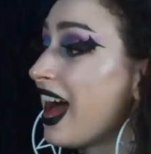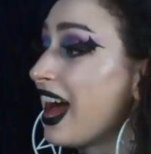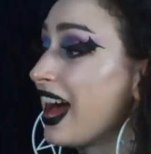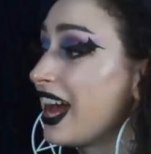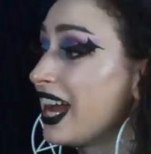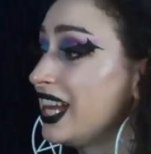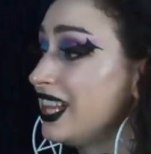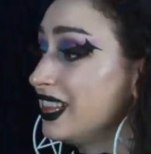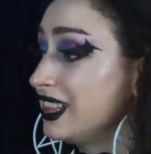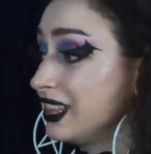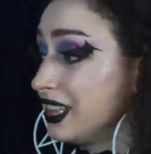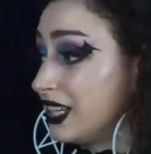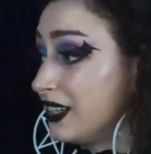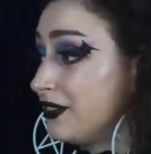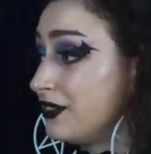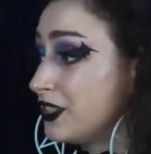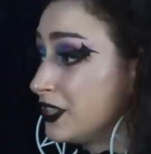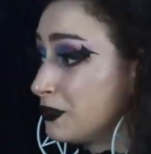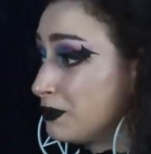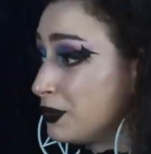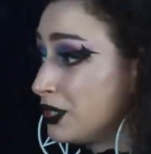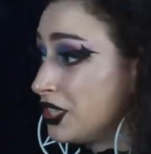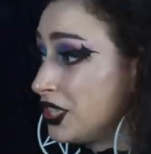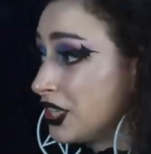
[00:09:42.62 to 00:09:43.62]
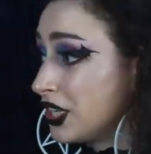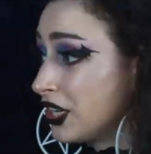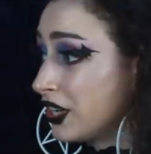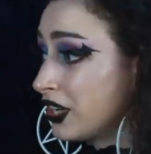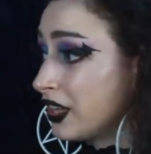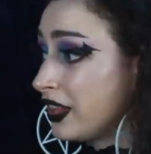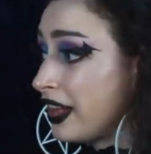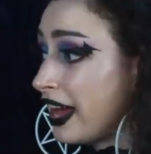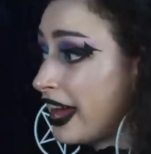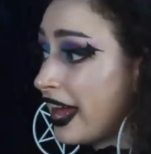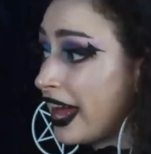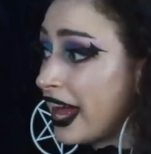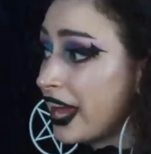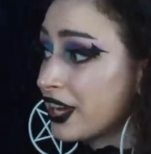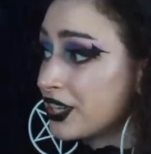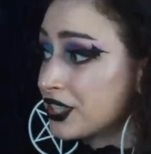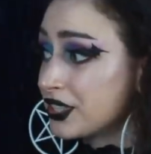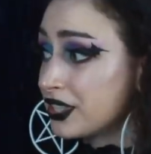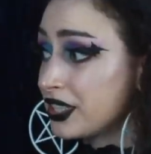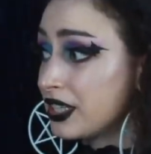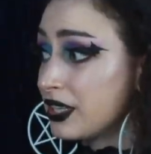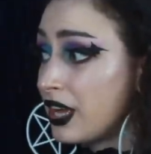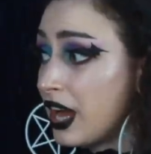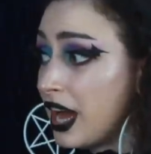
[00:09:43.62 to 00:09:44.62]
I love this material. I
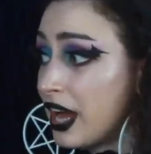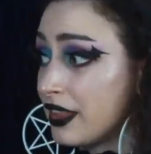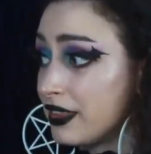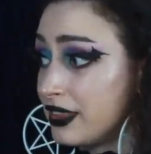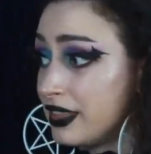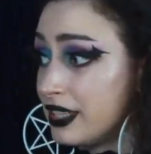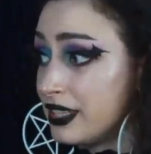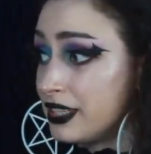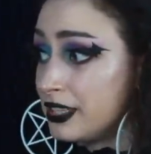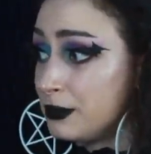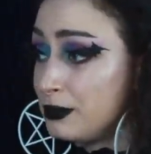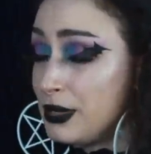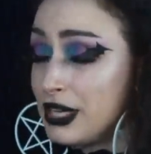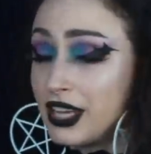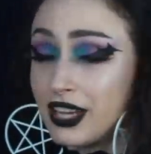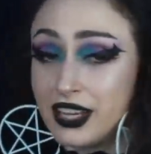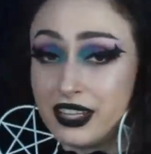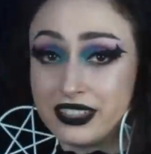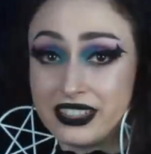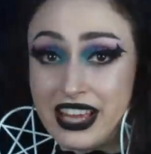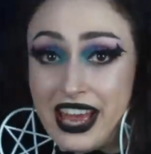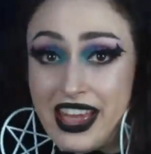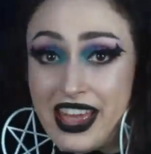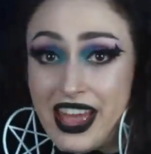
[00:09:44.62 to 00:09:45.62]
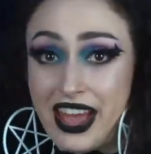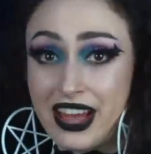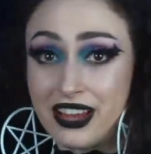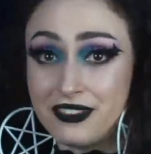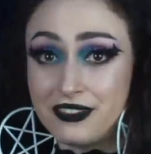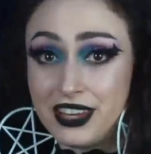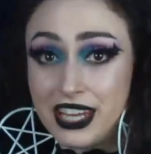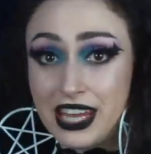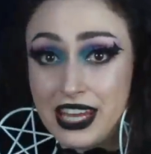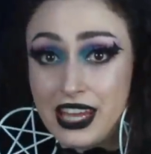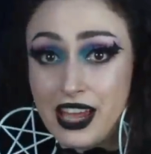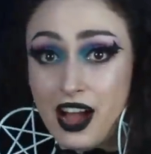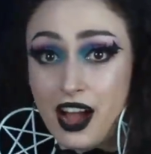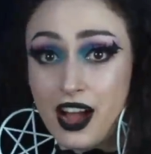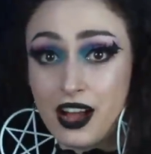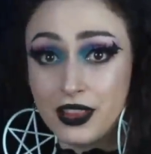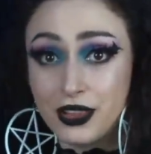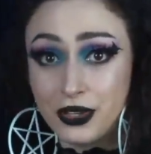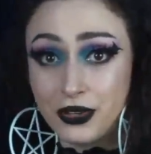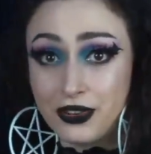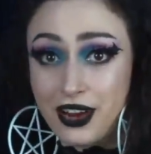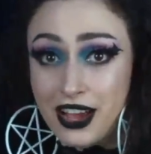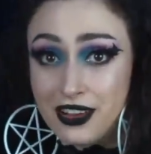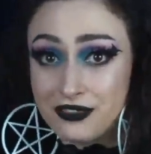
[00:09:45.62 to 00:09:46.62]
actually got this because I have a
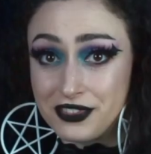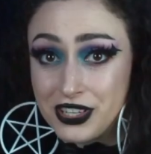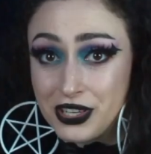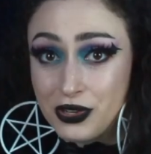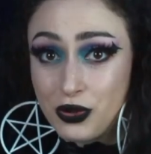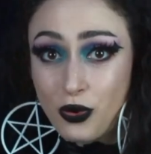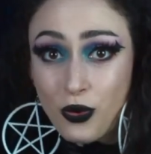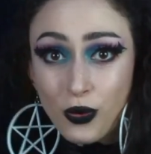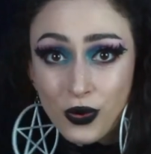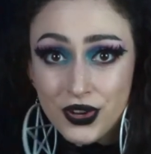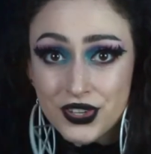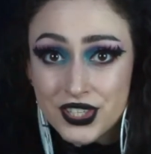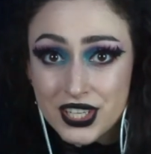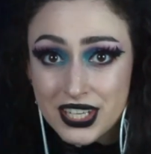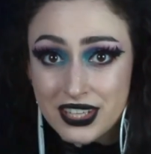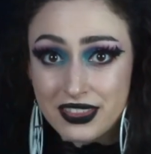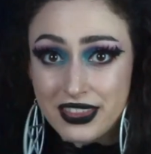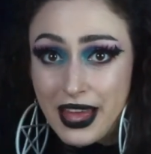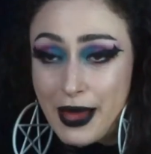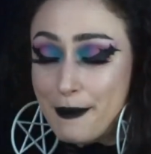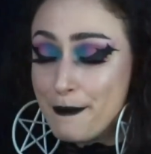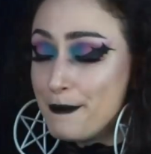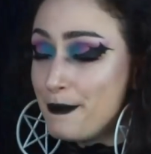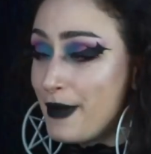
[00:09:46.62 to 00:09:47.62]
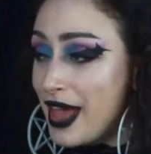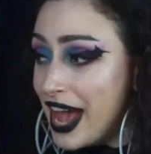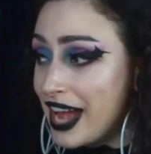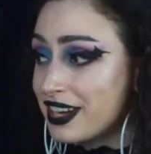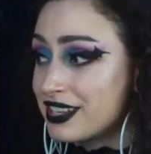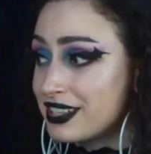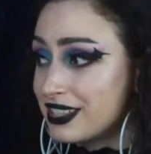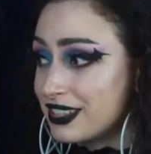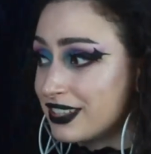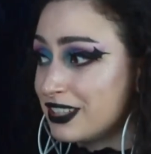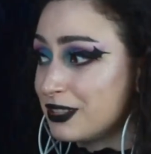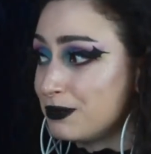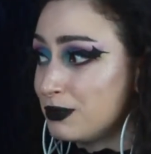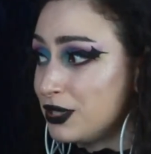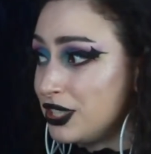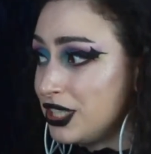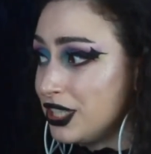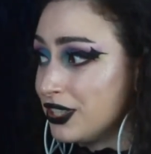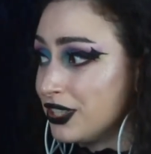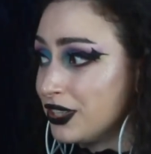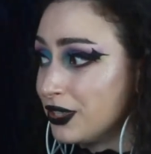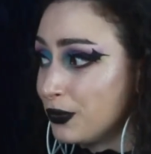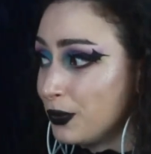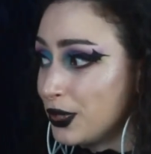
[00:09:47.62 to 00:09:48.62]
holographic corset that matches this
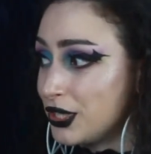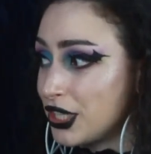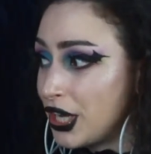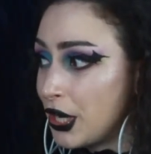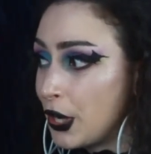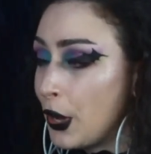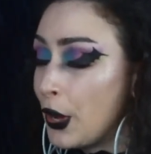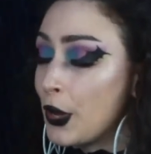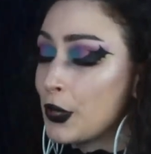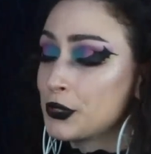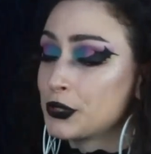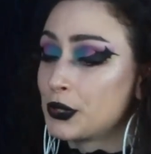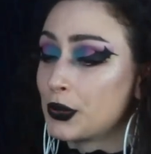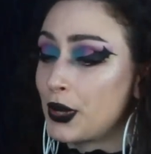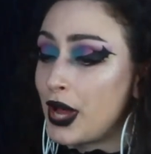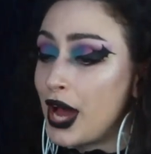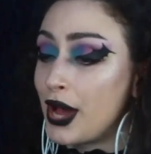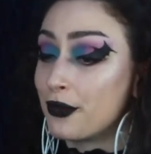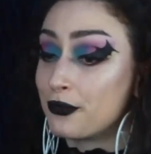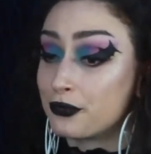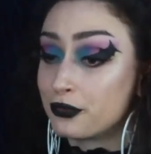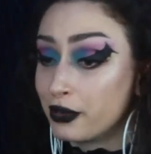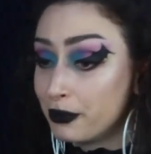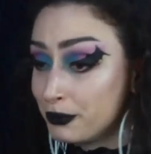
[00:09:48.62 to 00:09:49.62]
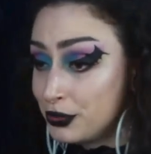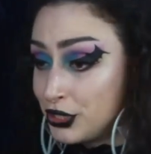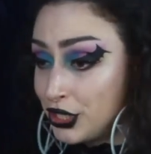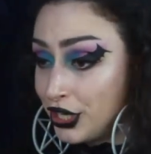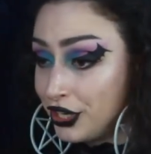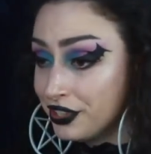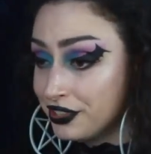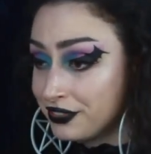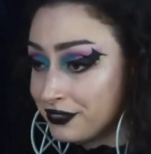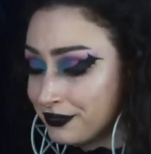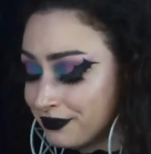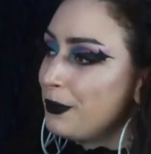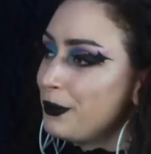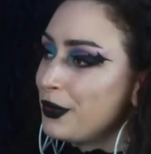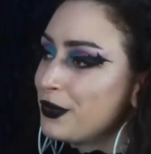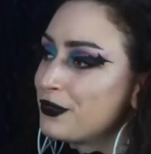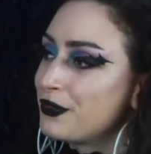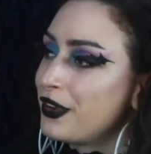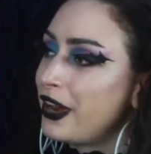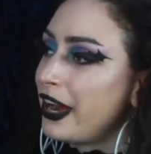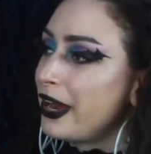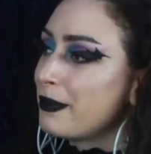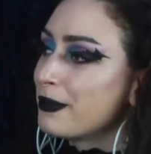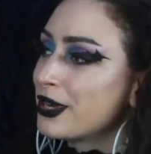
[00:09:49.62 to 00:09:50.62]
material, which I also got from Shein. But
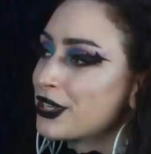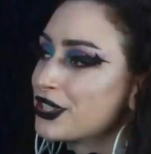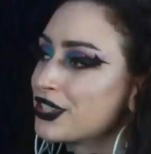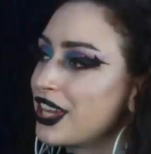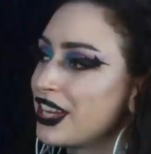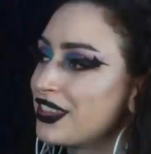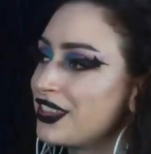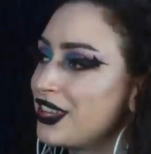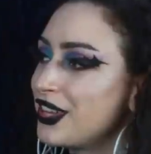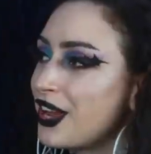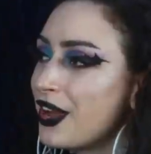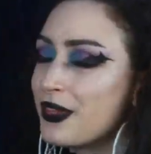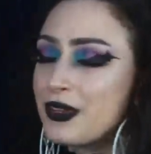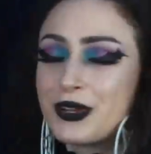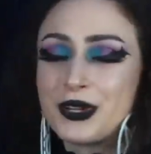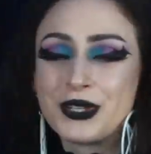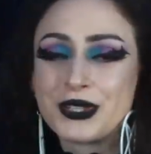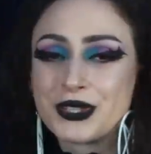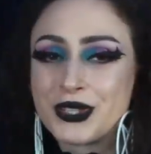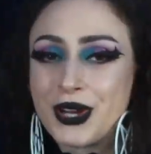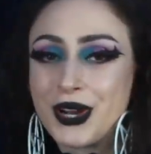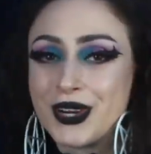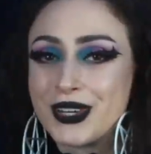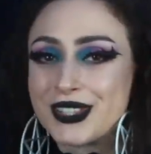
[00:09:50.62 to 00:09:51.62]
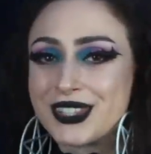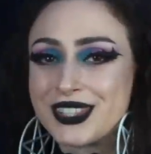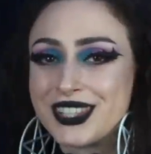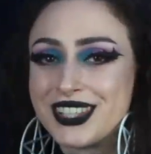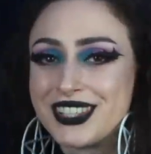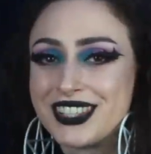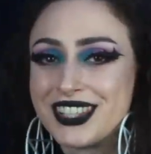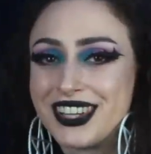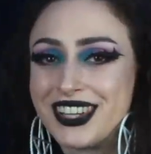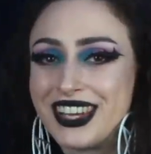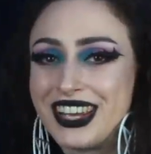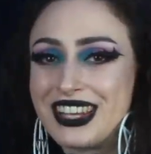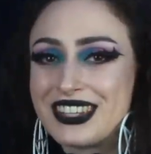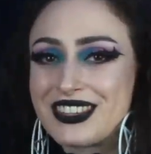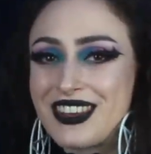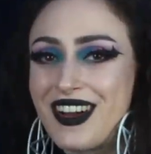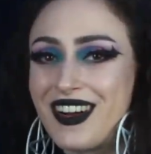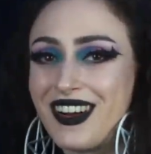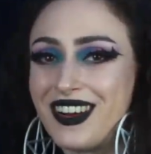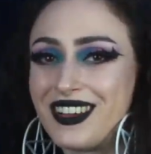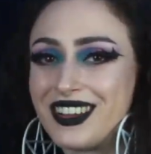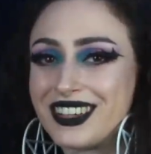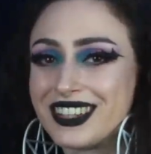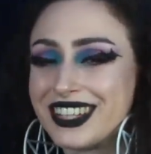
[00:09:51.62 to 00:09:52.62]
very much like the other skirts in today's
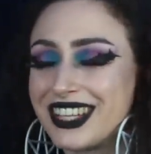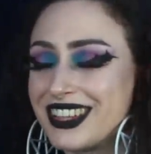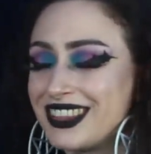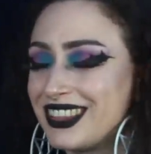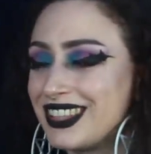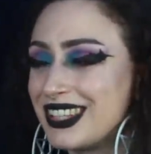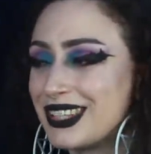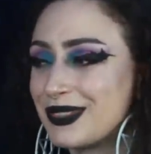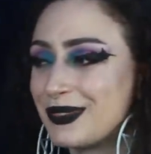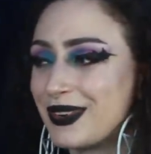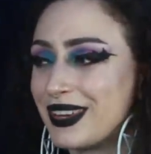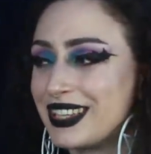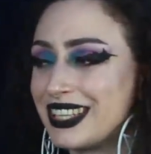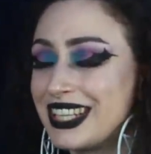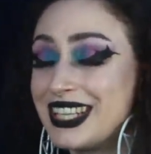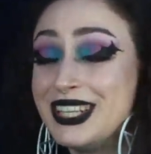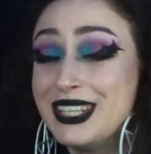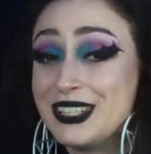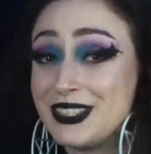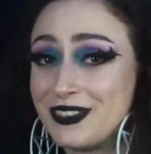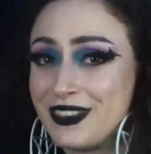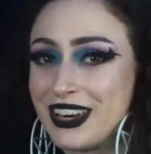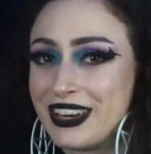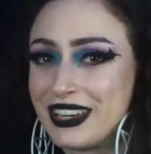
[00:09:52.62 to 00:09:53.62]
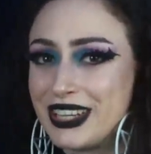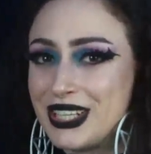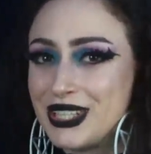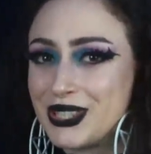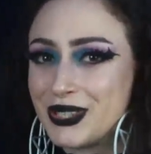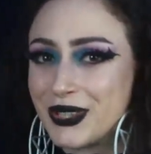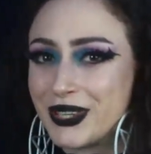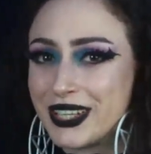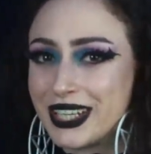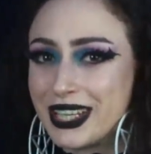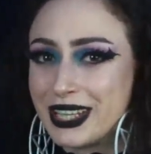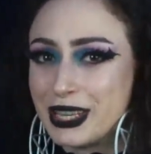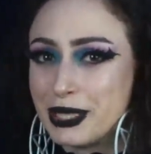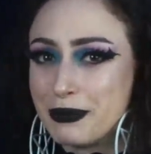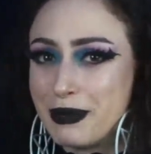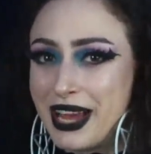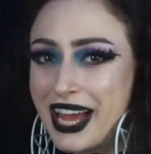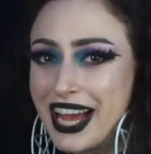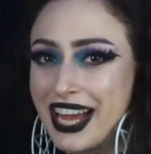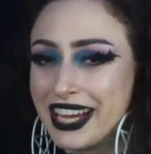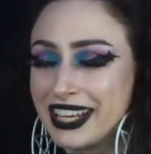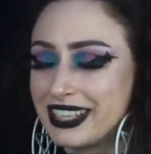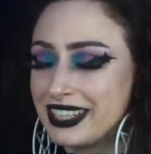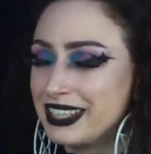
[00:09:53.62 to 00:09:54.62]
haul, this one is very short in the
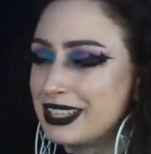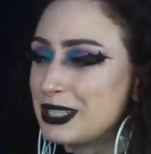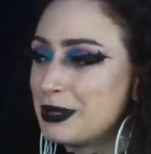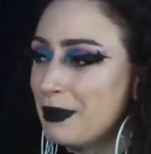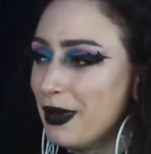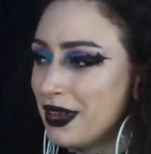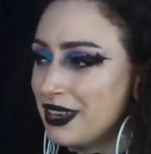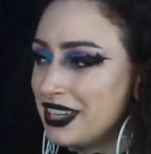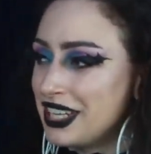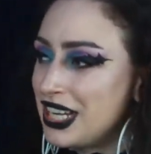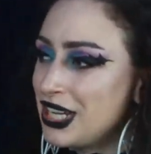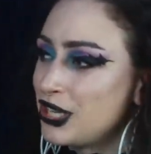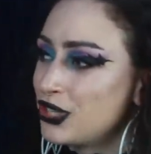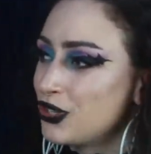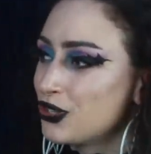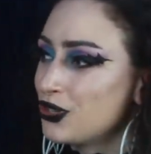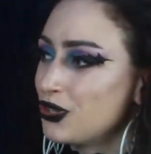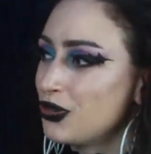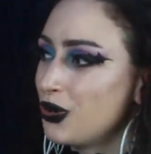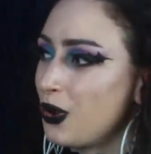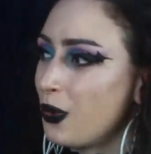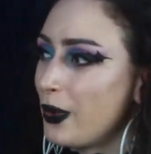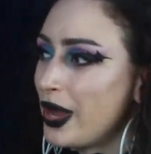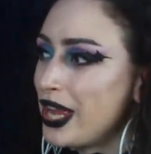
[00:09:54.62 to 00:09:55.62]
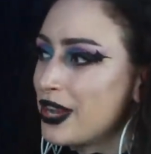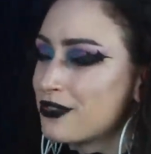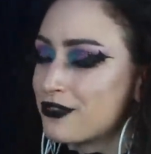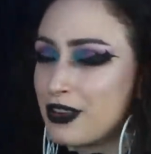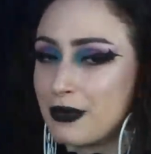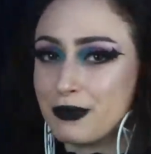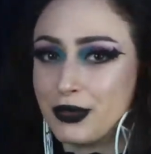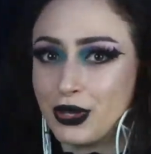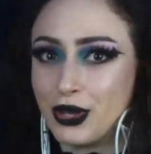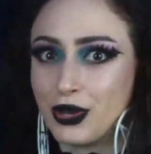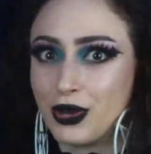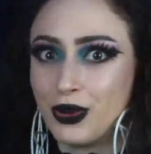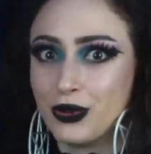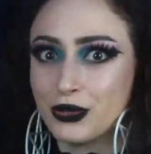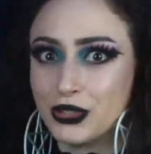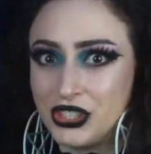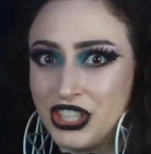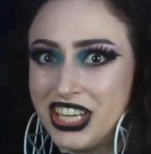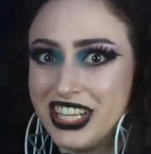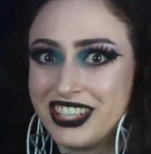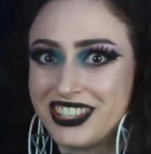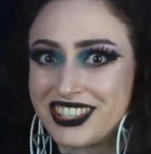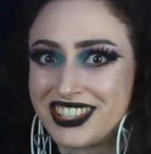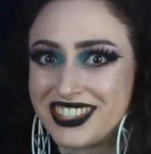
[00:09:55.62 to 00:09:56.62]
back. It's about an inch or two away from the good old
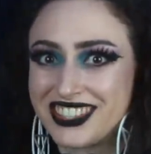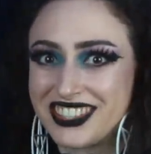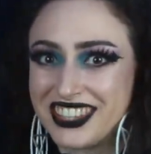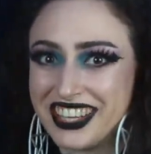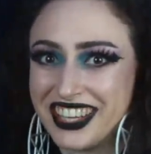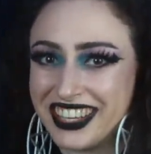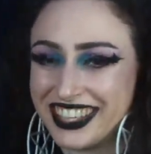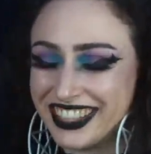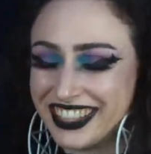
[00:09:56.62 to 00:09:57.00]
cheeks.